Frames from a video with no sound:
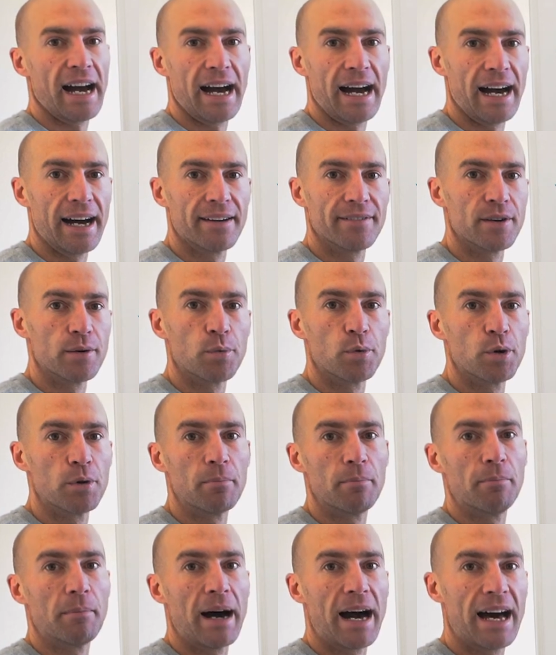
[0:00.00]
half. It
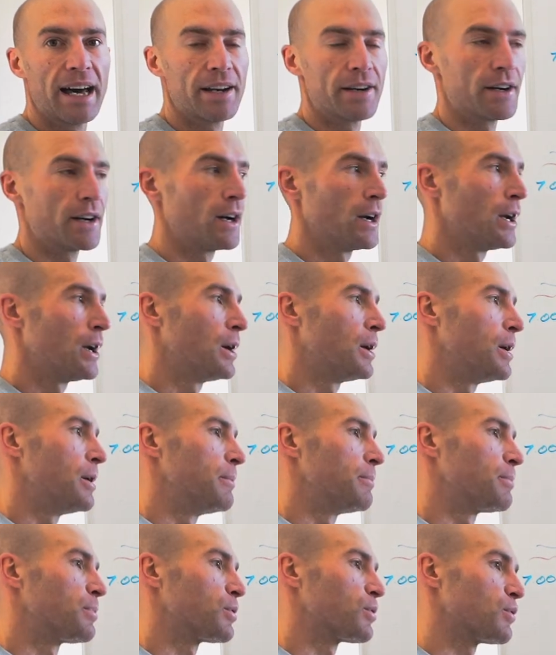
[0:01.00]
wouldn't matter.
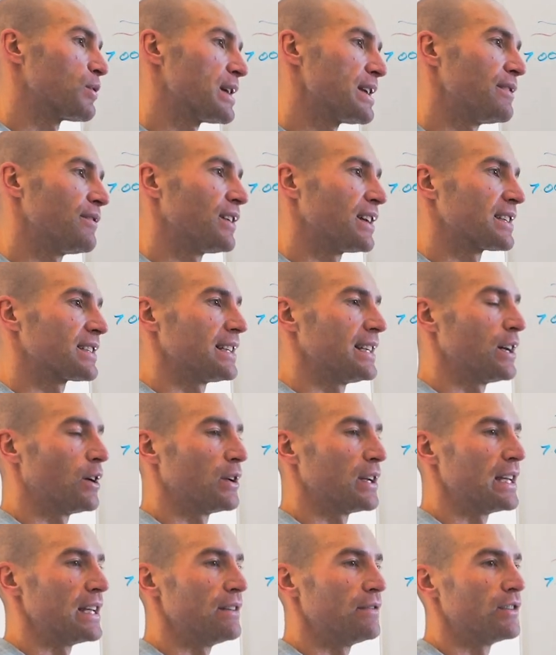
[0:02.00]
Previously
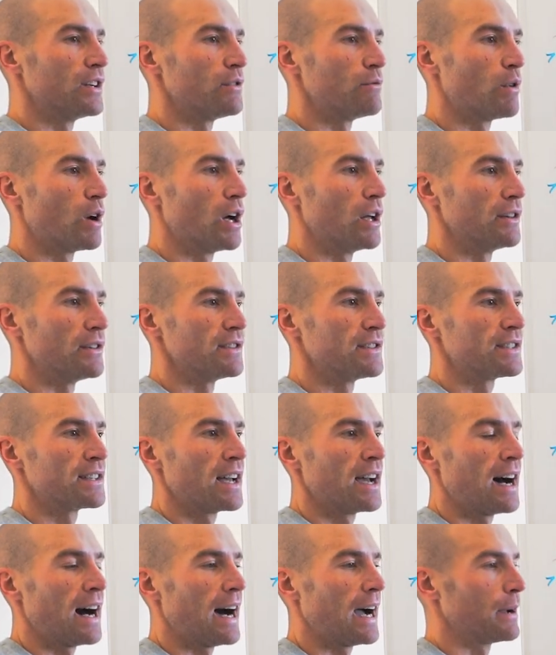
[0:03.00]
on evening runs,
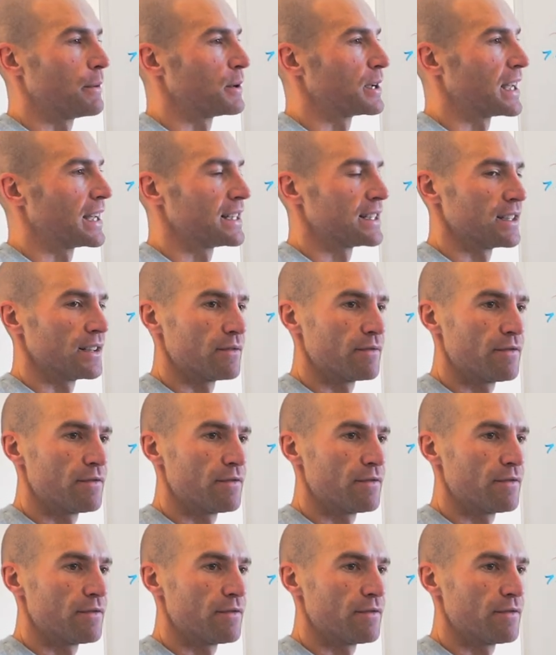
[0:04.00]
I would get to